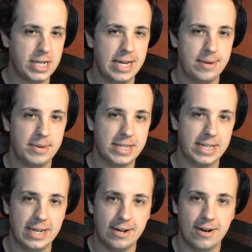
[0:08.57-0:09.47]
Tim is
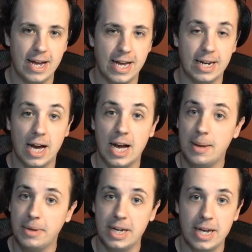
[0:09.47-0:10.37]
here, and
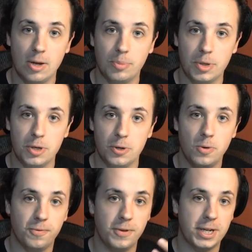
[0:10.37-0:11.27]
I'm going to help
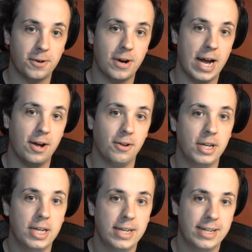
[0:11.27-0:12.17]
you figure out
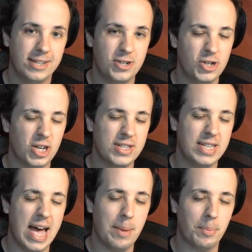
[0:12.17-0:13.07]
just
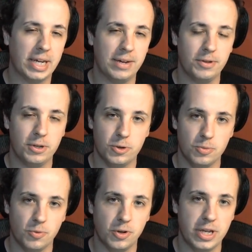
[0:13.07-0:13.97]
that by giving you
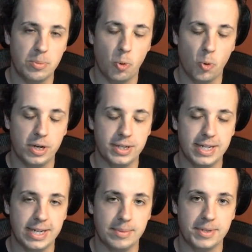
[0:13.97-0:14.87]
some really important
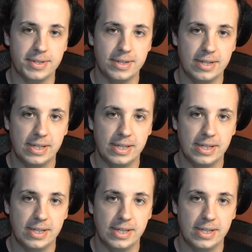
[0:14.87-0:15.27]
tips.